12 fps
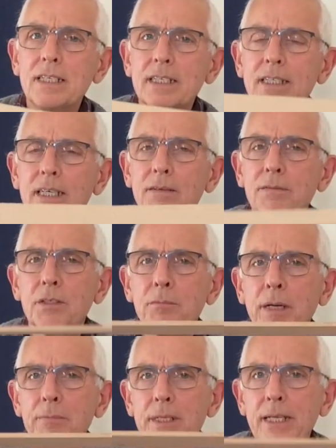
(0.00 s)
yourself some
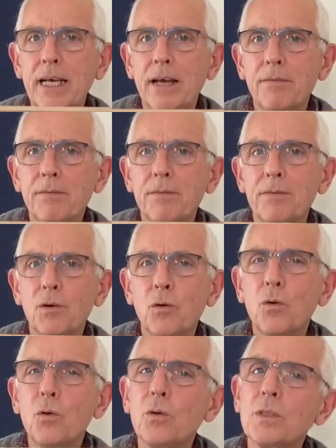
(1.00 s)
MDF
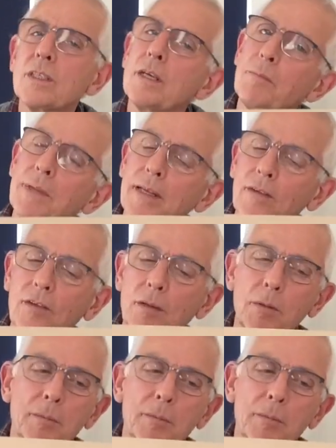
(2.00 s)
or something similar.